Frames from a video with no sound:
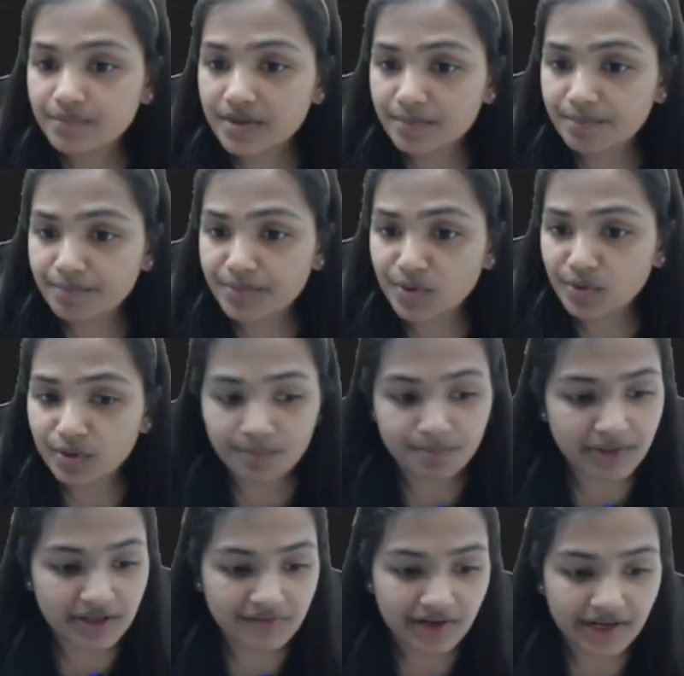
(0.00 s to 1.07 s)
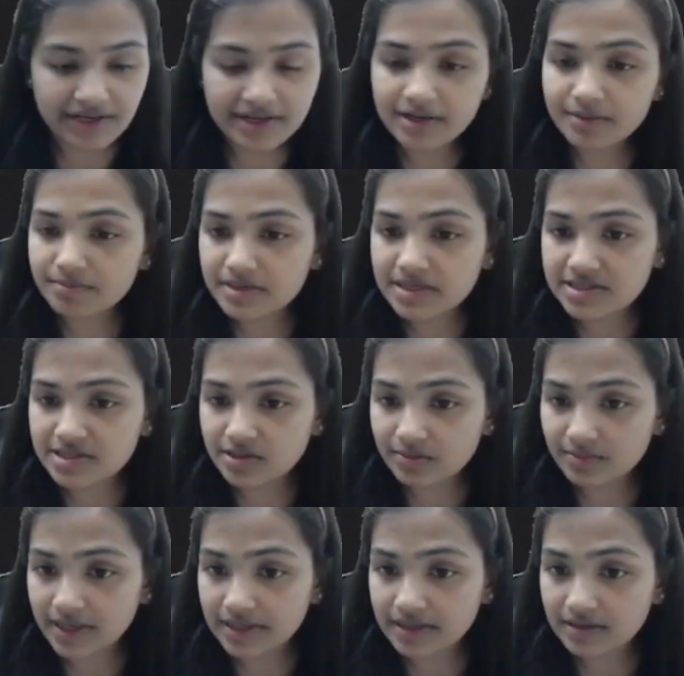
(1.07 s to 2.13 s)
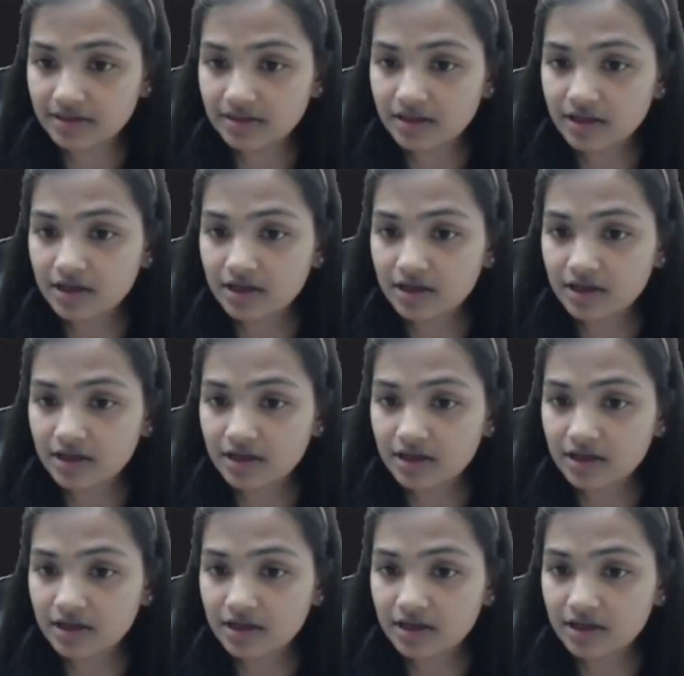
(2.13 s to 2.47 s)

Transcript: pure py and pz orbital.